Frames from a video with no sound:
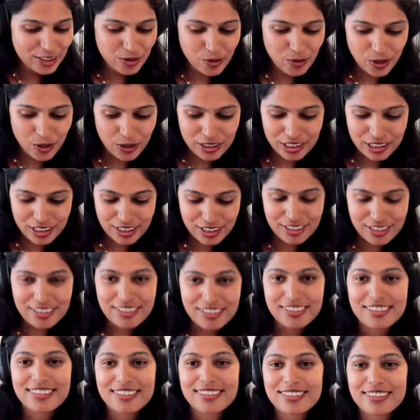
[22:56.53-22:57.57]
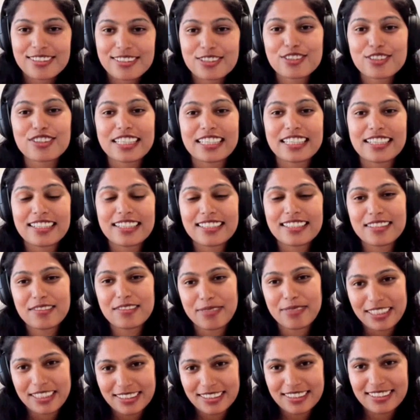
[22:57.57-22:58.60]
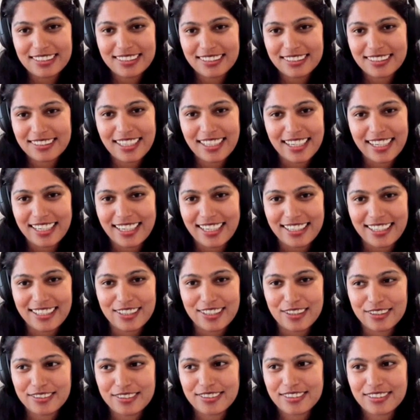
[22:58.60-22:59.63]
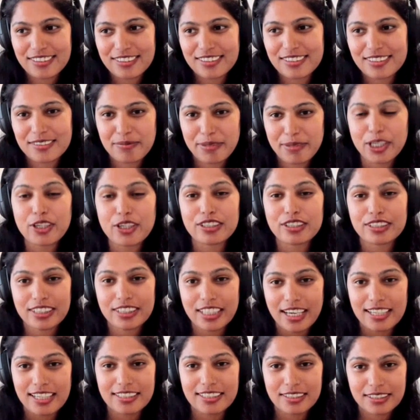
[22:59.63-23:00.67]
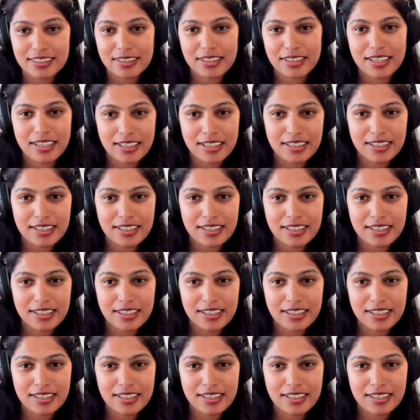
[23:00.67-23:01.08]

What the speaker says: who wants to do that, but because as